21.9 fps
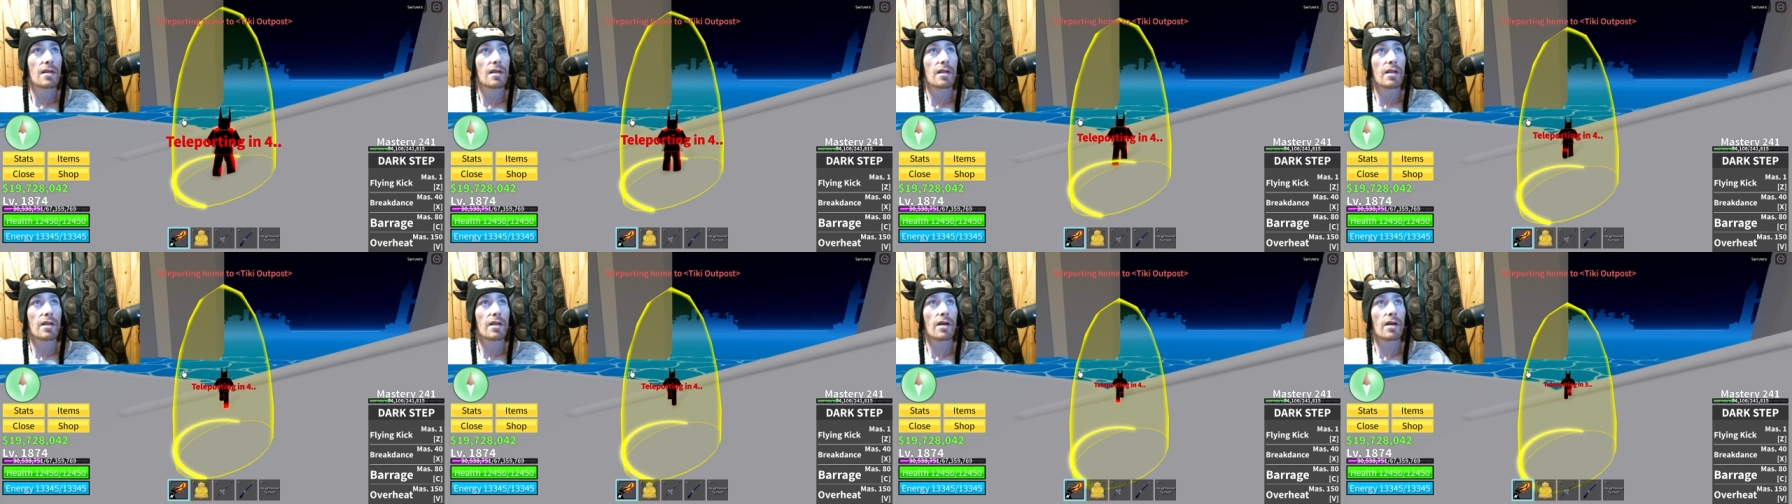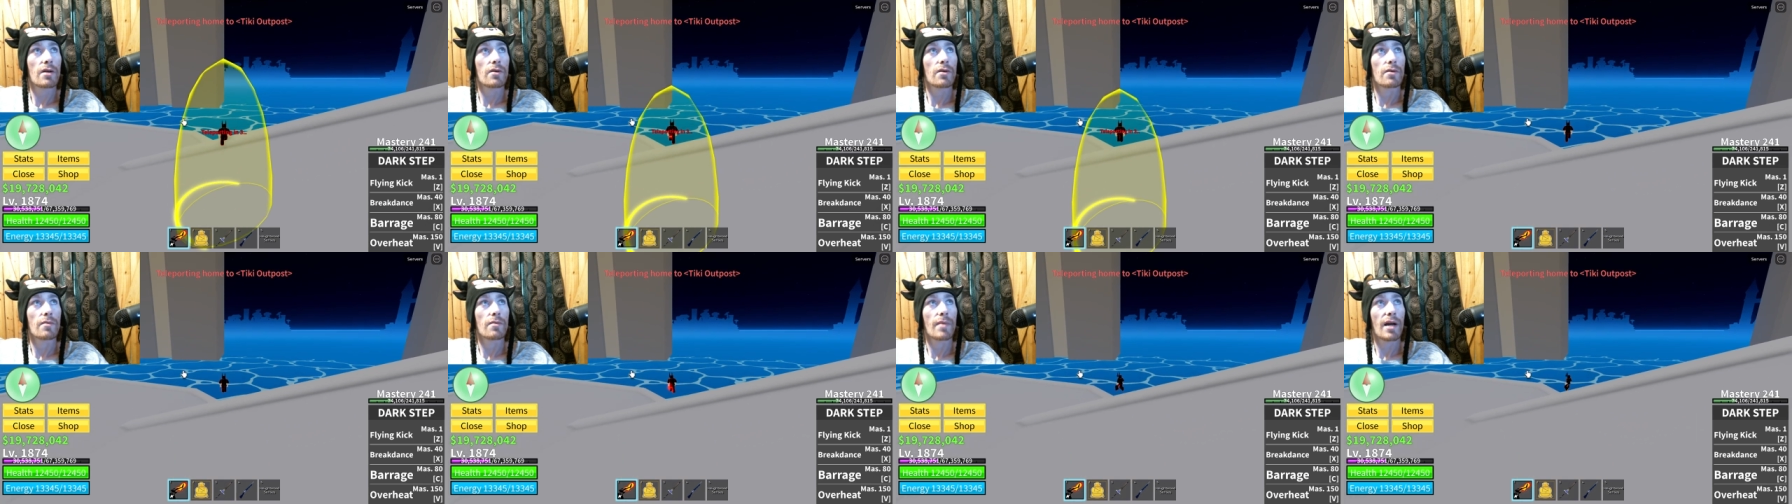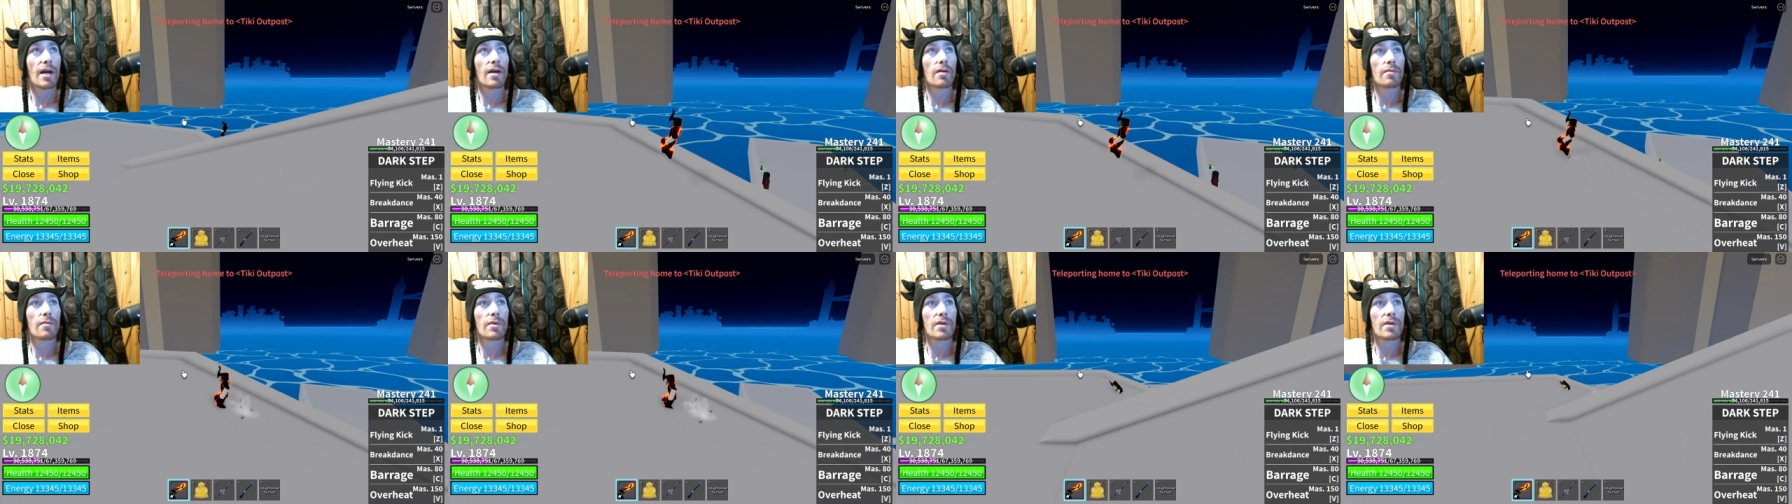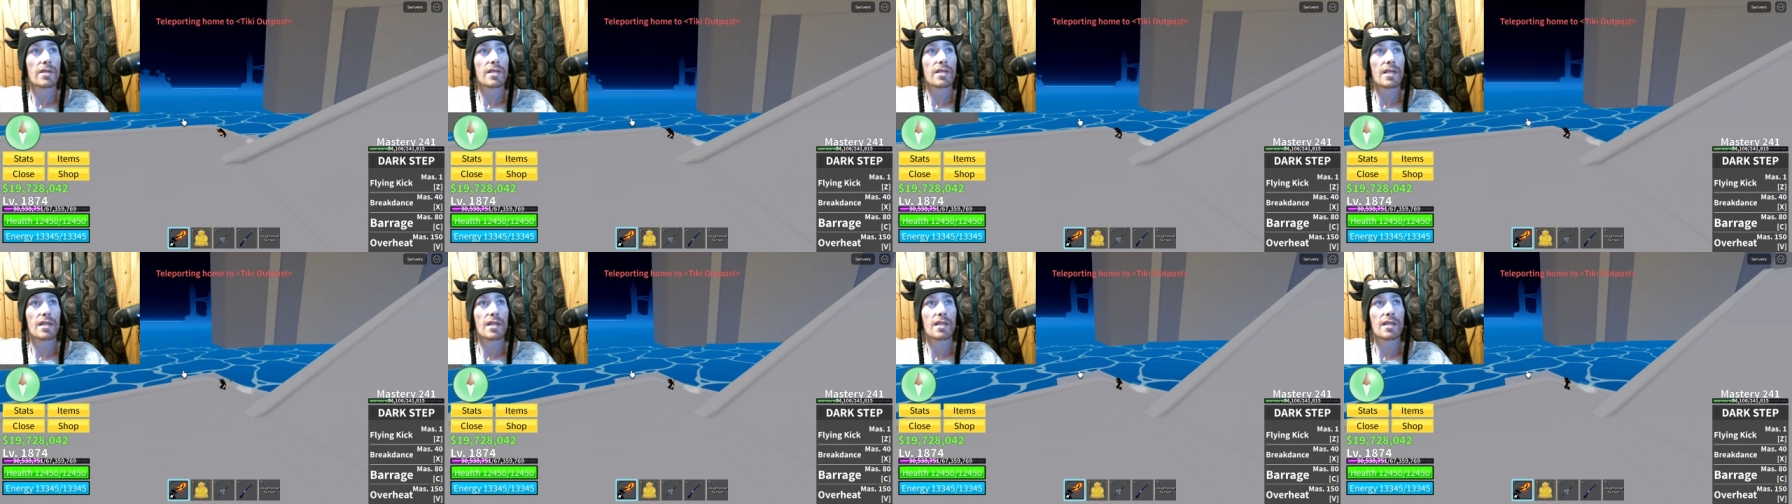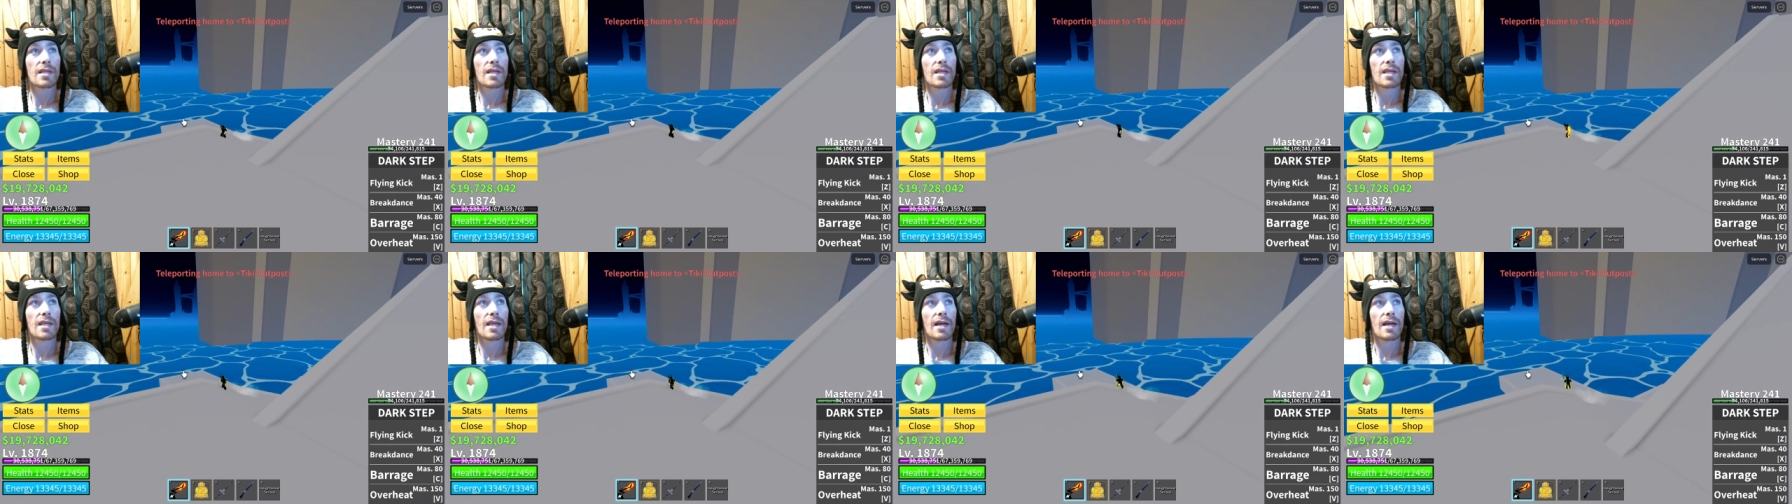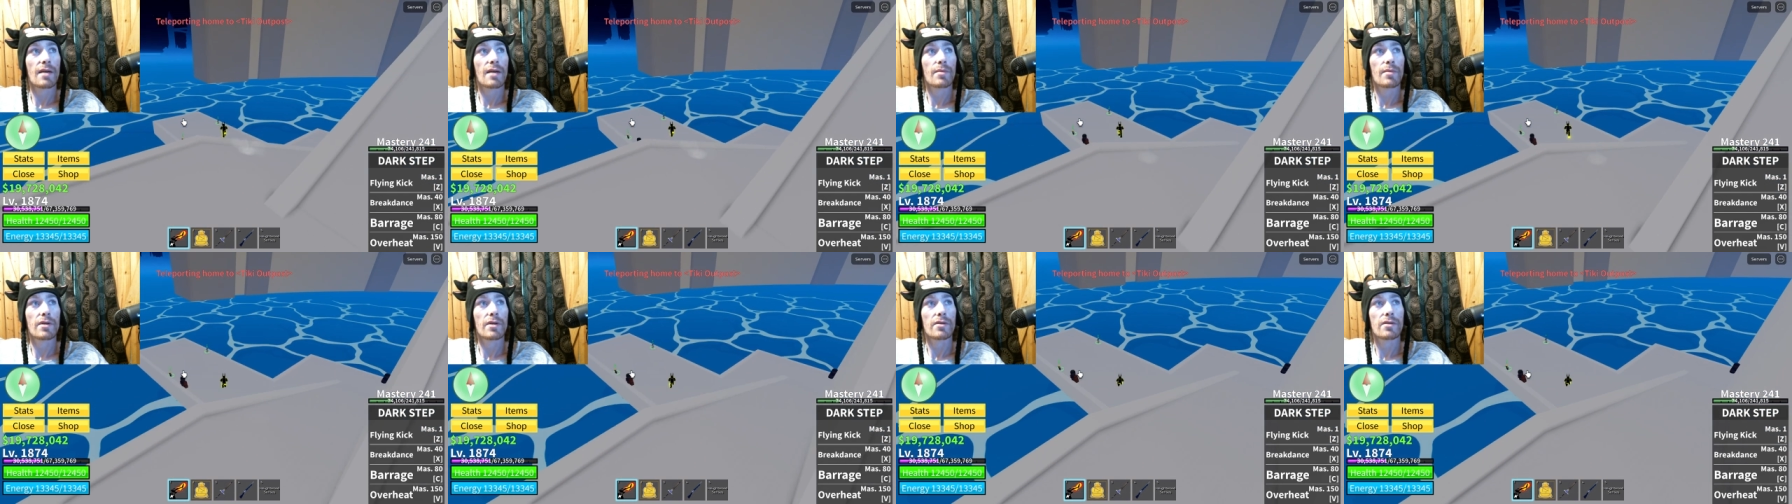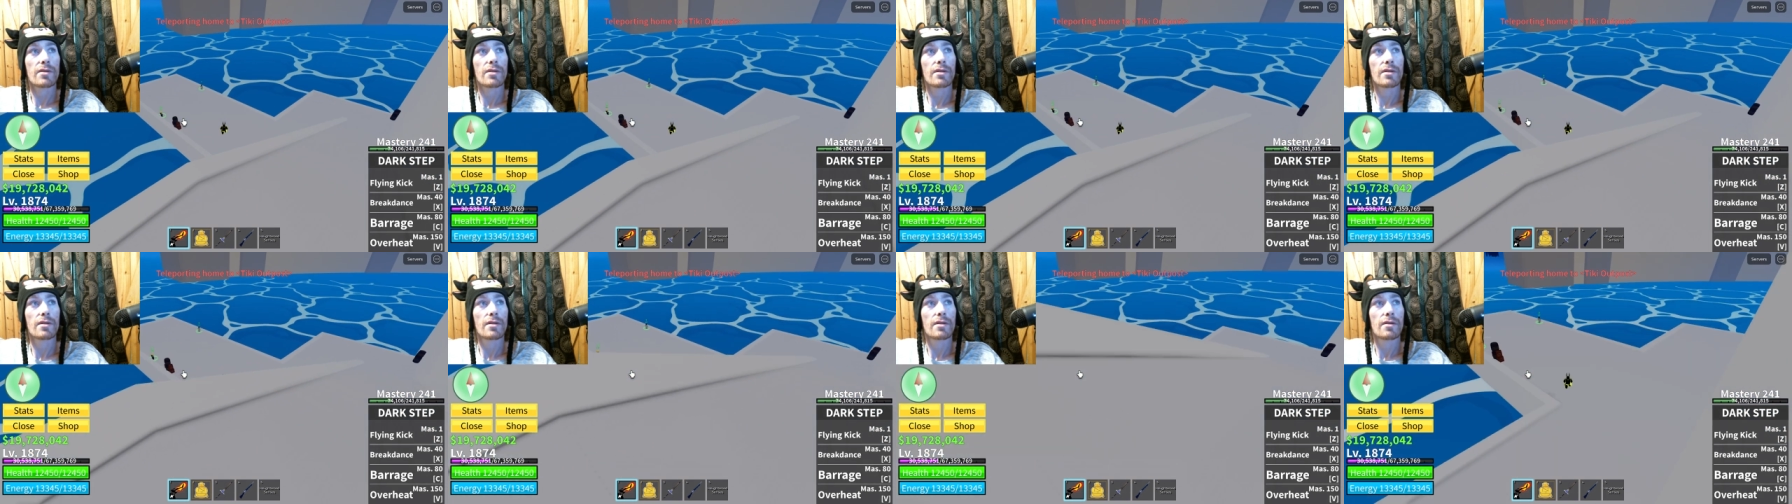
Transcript: No, my home point is at the Tiki Outpost,